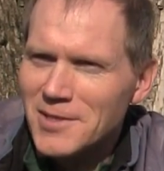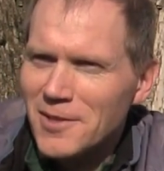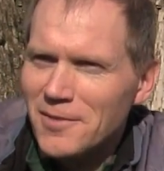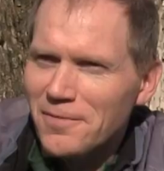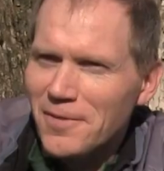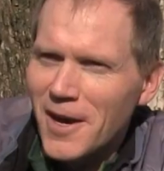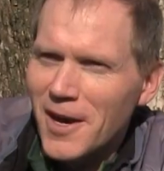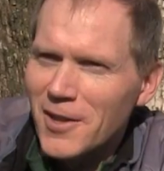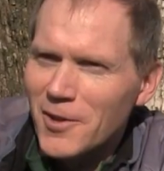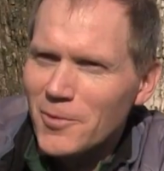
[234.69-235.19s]
So the
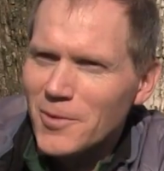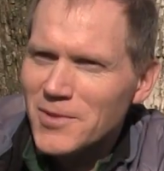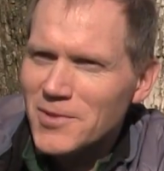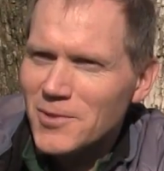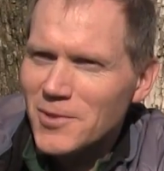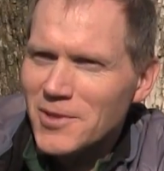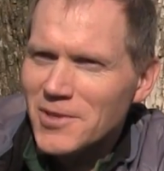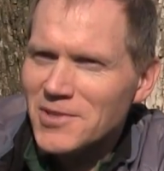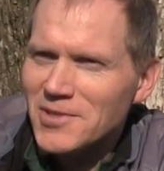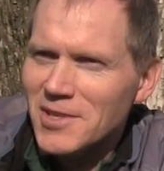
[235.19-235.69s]
father would
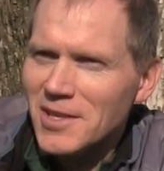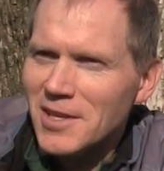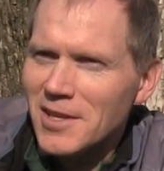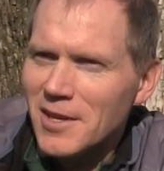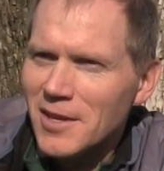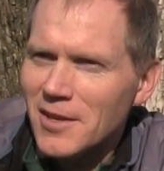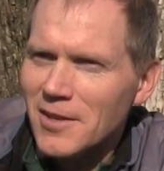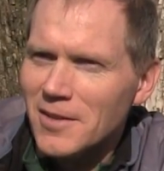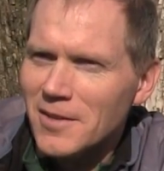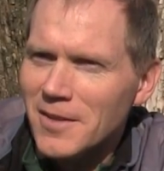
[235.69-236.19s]
sort
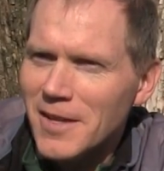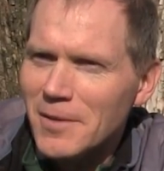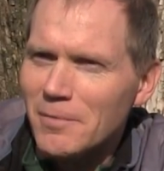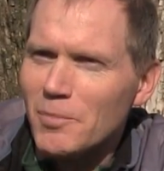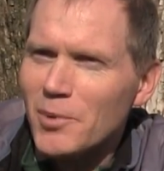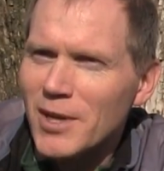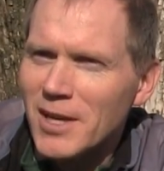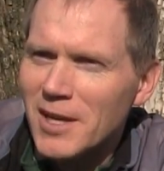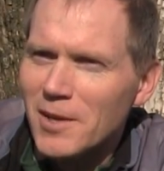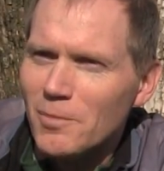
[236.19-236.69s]
of
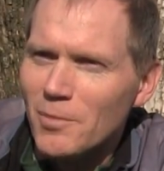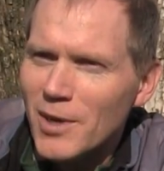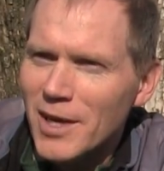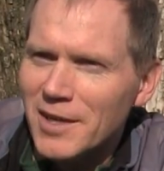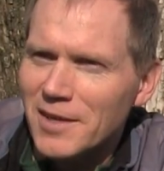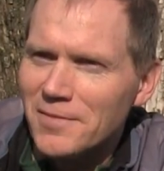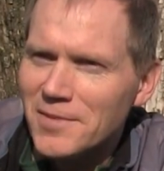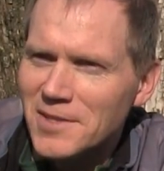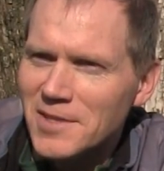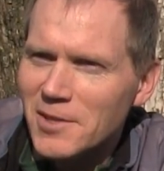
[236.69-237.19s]
they'd bring him
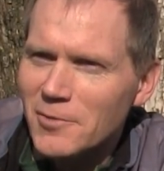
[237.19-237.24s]
breakfast,